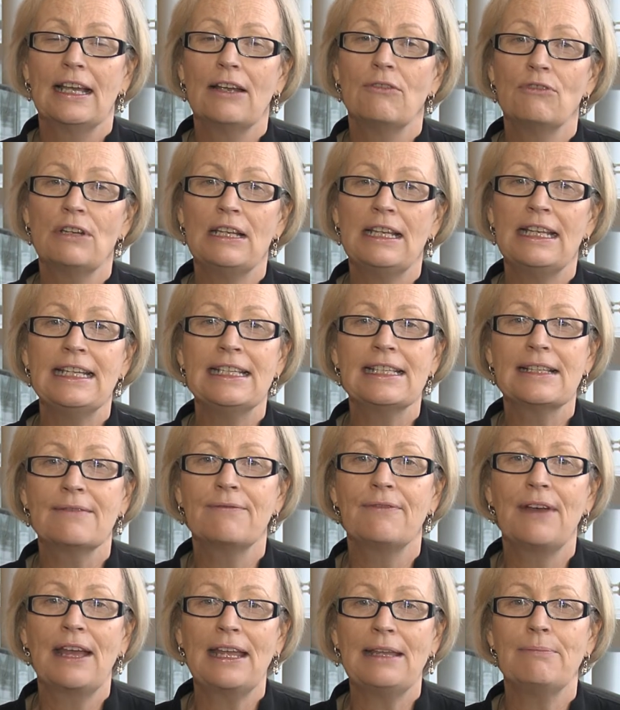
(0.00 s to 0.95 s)
release a
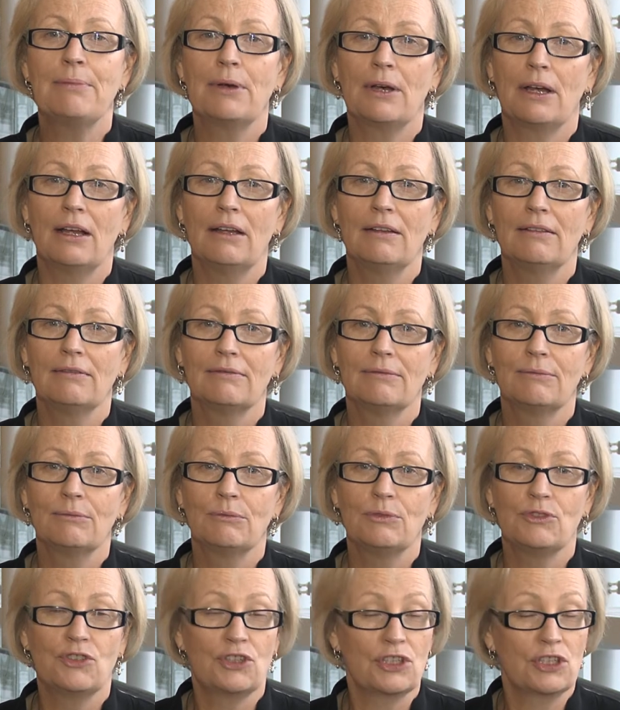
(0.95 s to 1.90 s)
vapour
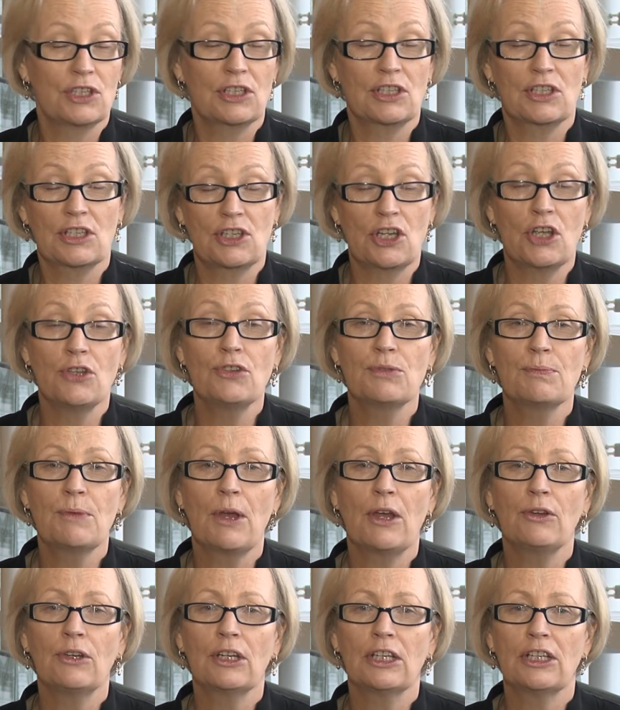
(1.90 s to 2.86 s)
which is no
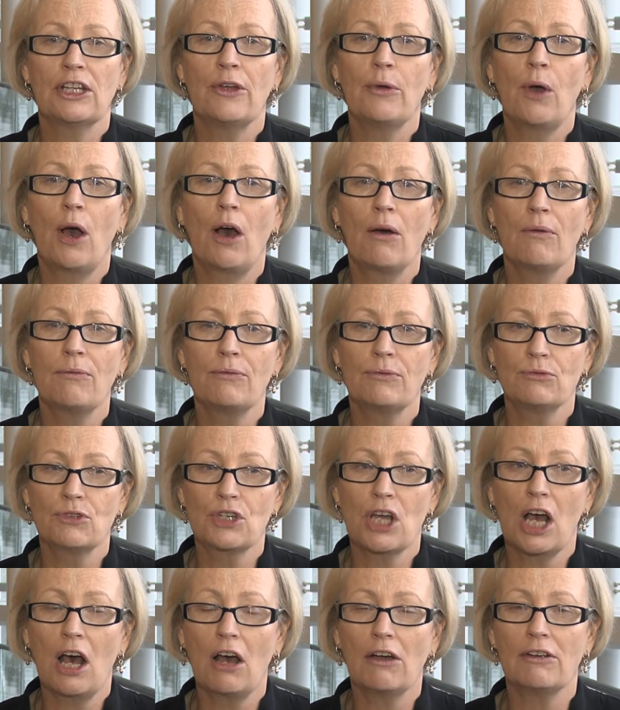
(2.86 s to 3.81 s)
smoke and no harmful
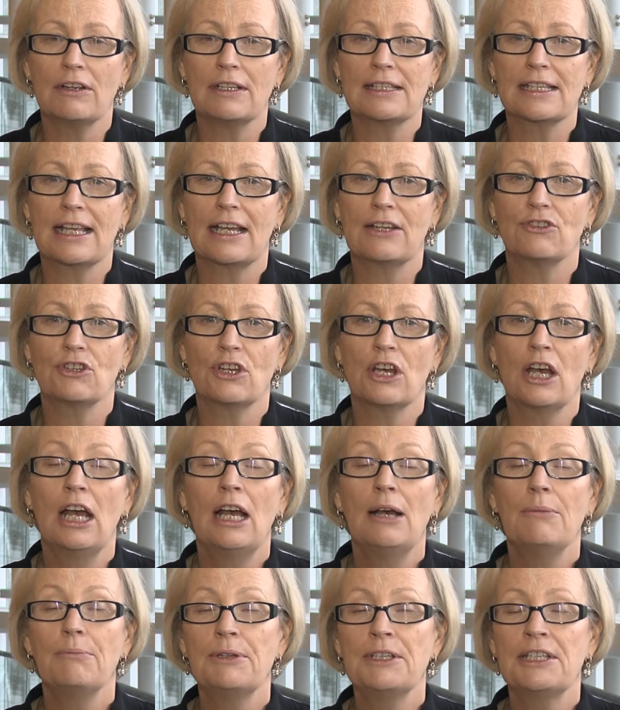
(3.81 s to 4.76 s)
tar, etc.,
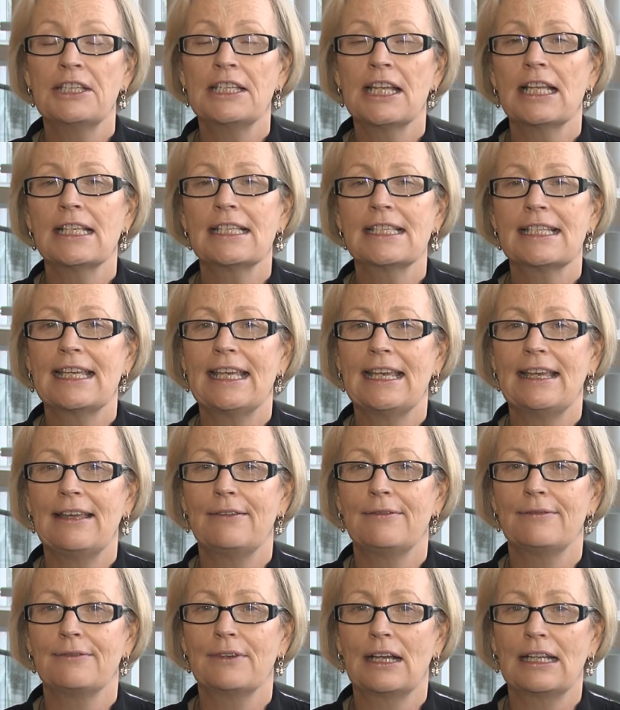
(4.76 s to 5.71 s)
but does
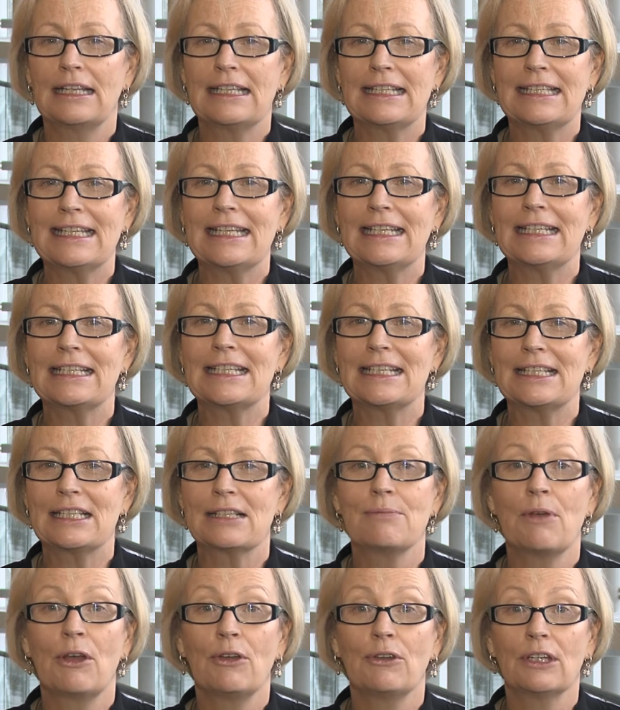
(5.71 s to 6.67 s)
give an addicted
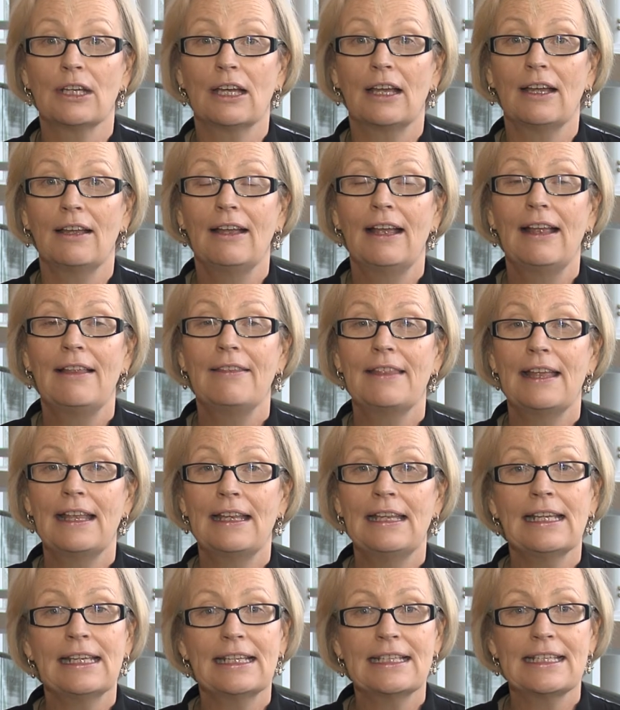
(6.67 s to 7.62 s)
smoker their
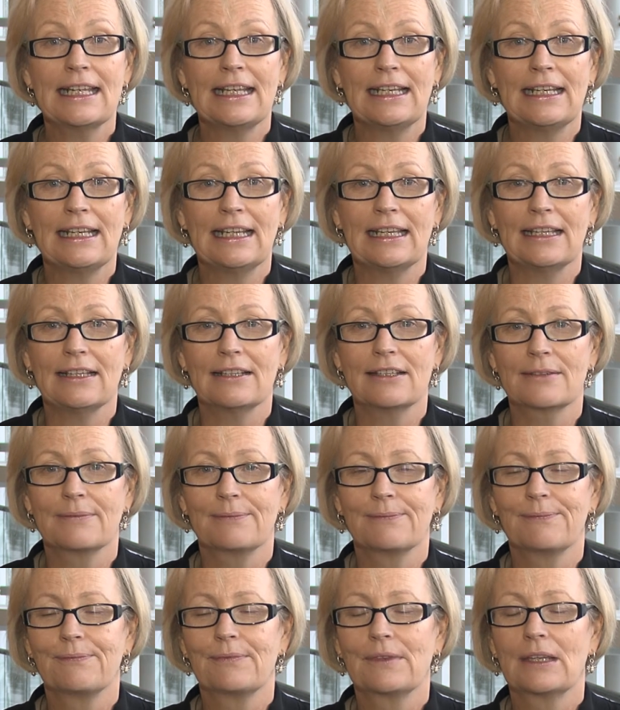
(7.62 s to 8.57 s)
nicotine hit.
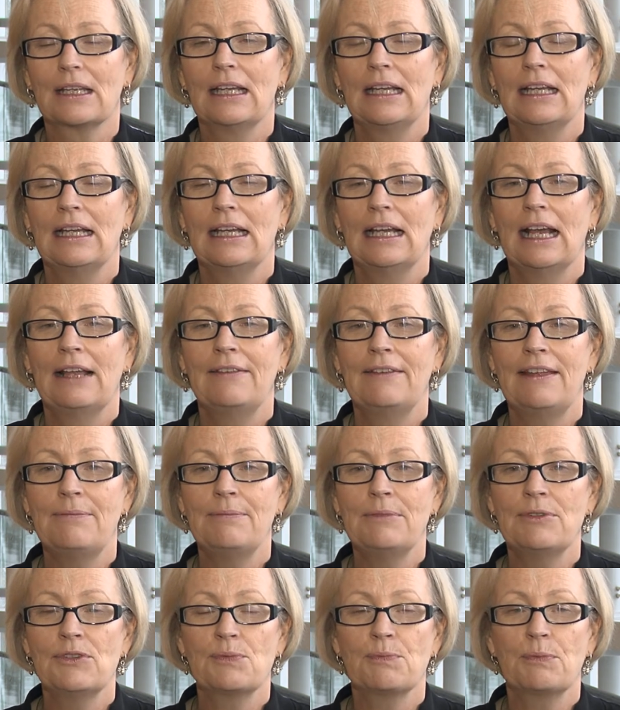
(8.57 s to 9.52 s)
And
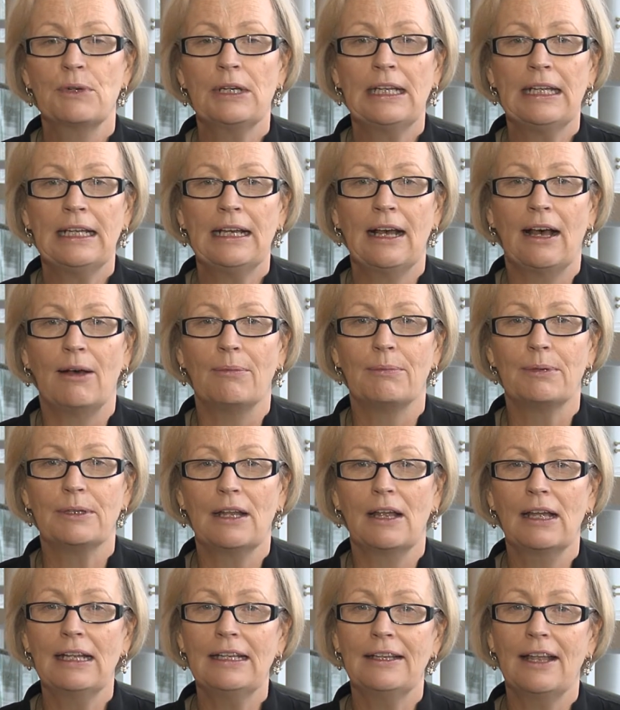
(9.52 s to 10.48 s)
they've been springing up,
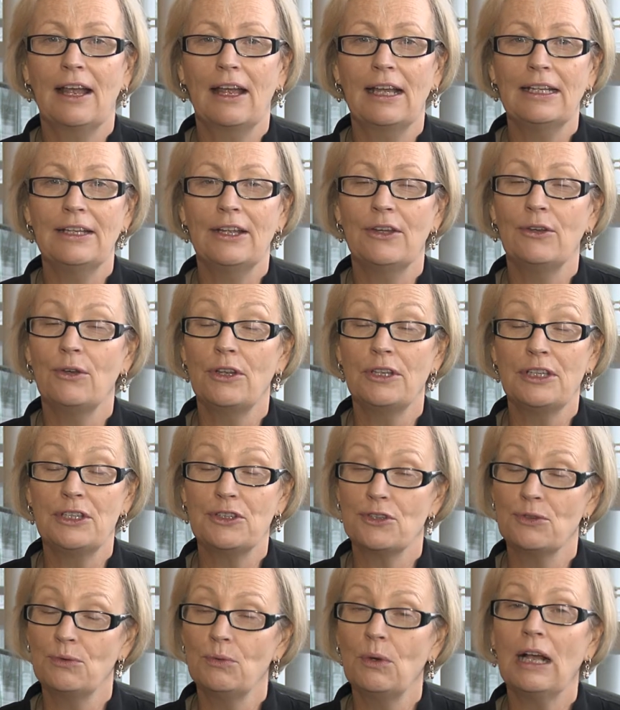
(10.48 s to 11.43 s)
and I know only
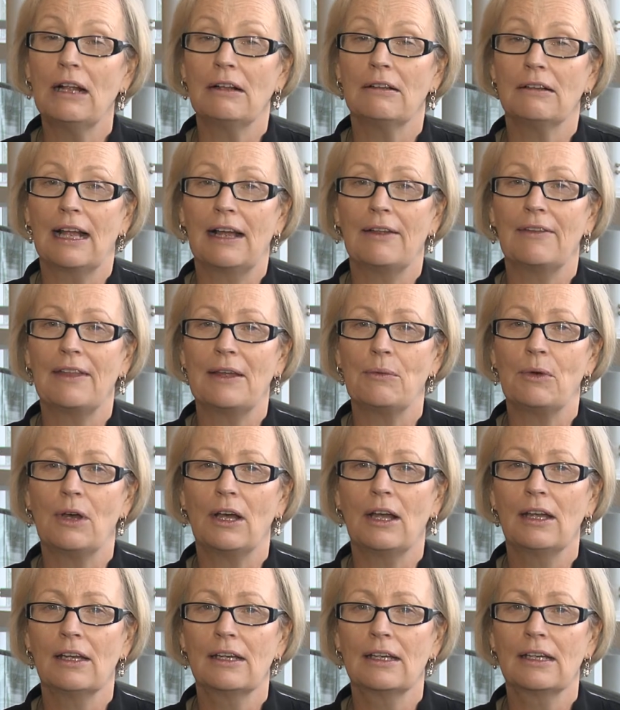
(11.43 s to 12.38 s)
too well how they
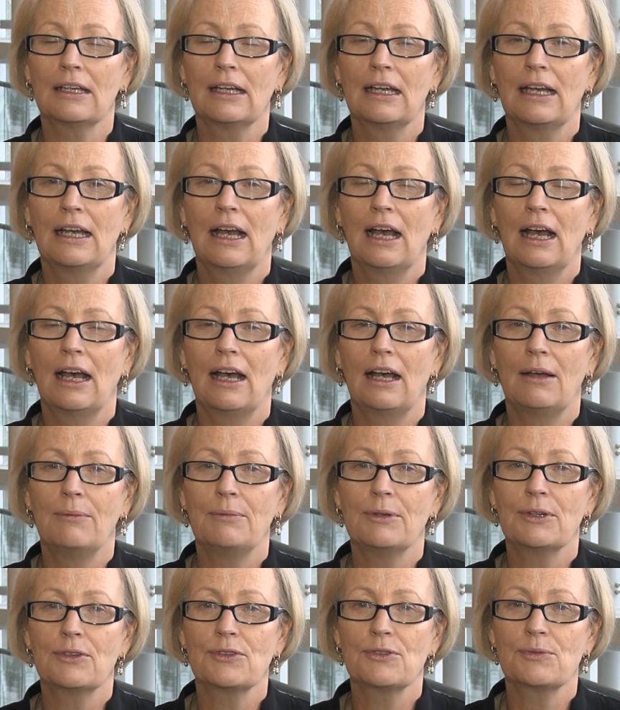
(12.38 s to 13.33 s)
work
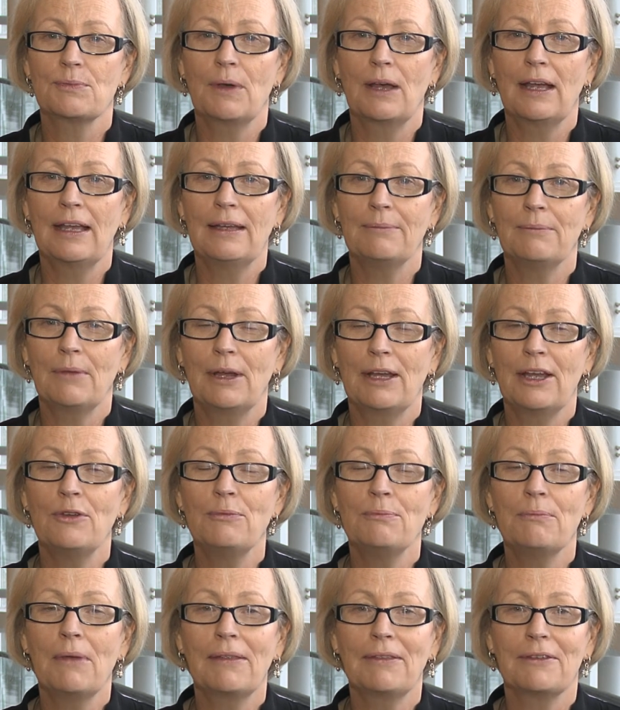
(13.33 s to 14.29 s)
because my
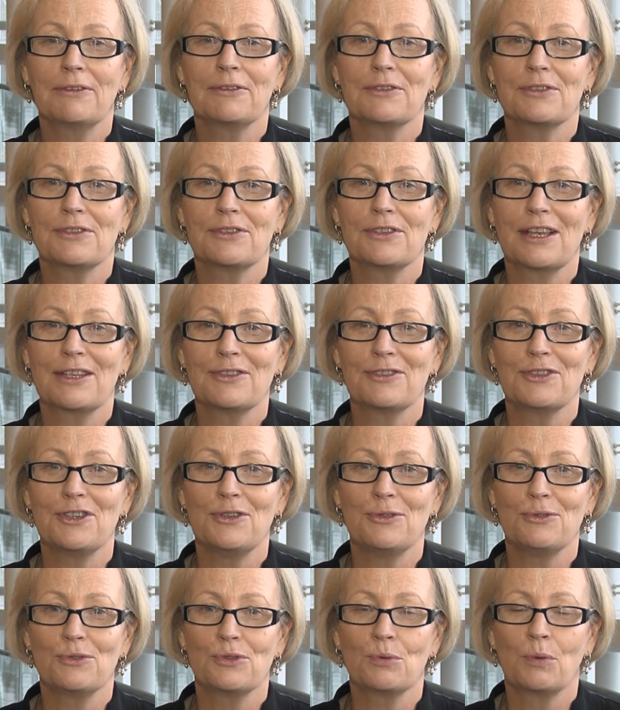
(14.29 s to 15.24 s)
own mother has
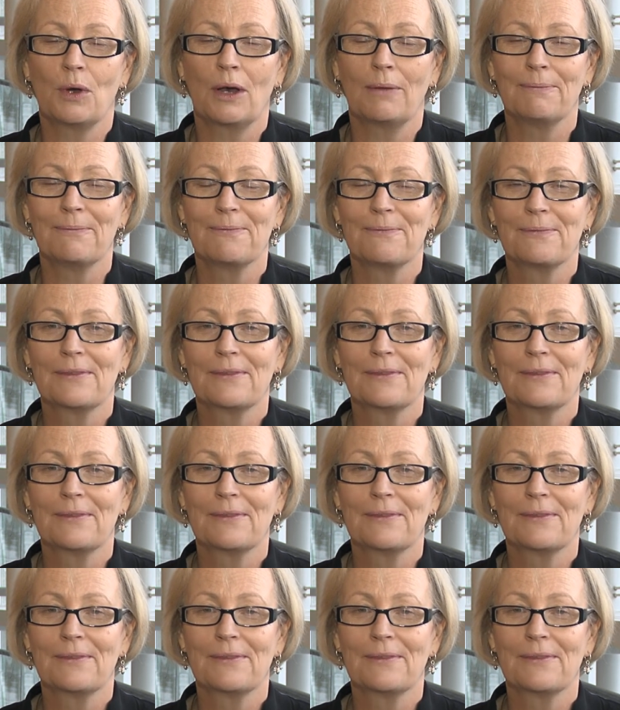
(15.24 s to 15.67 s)
used one.